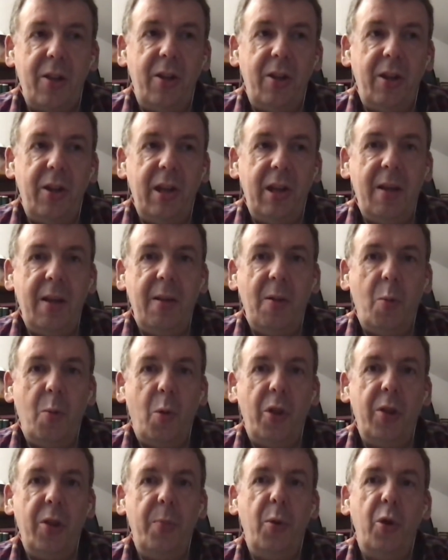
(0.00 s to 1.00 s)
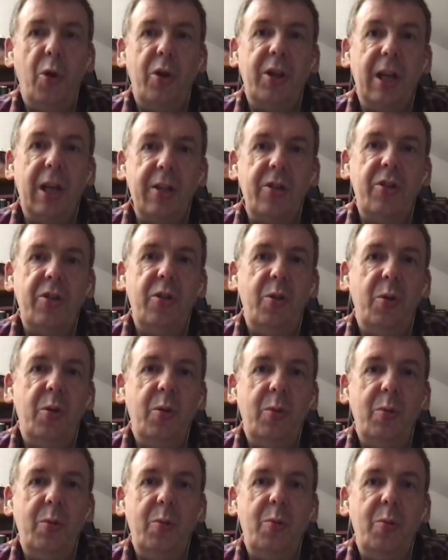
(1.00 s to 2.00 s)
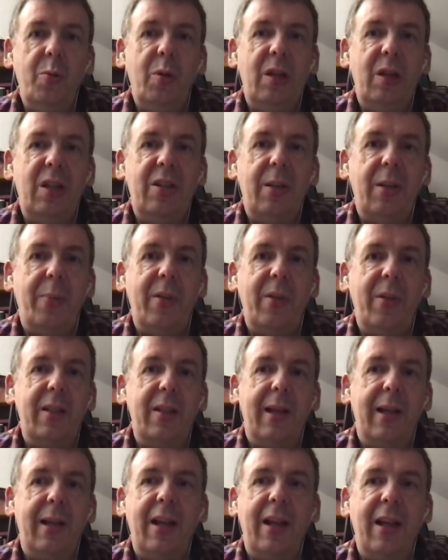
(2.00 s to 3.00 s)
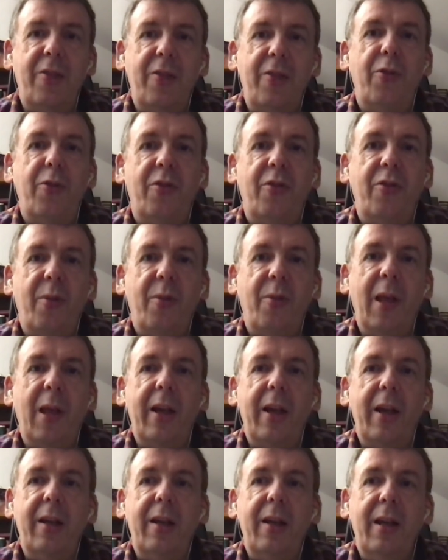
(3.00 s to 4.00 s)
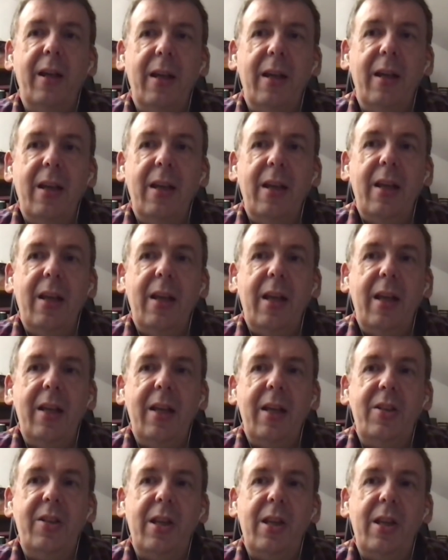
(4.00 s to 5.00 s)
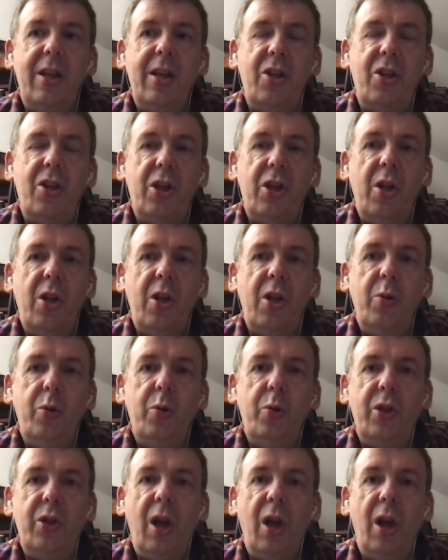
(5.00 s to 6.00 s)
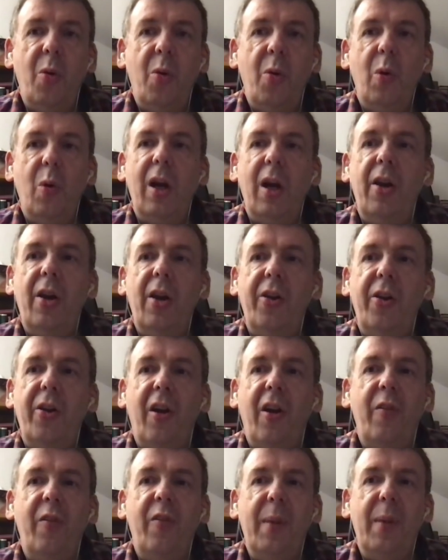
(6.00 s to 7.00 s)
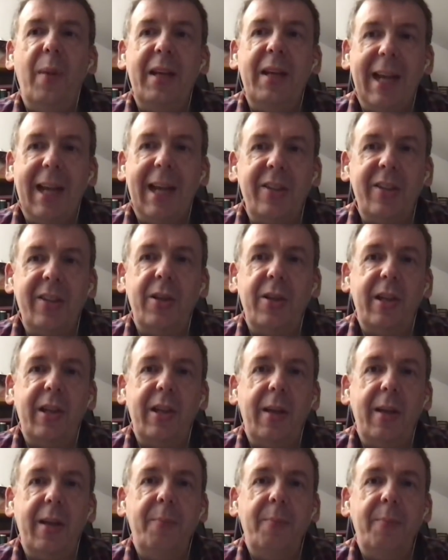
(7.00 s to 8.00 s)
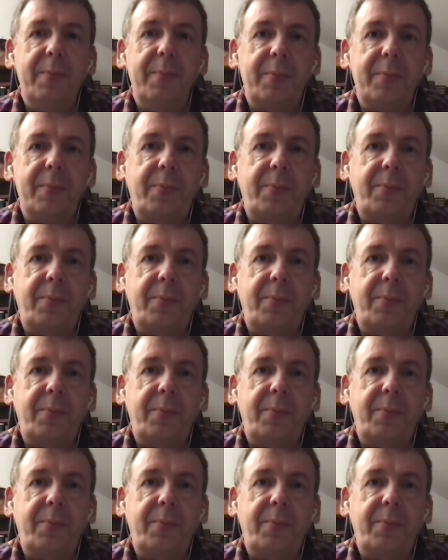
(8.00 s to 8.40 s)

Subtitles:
But I think that what the book does do, which is something slightly different from that, is that it shows a world of mendacity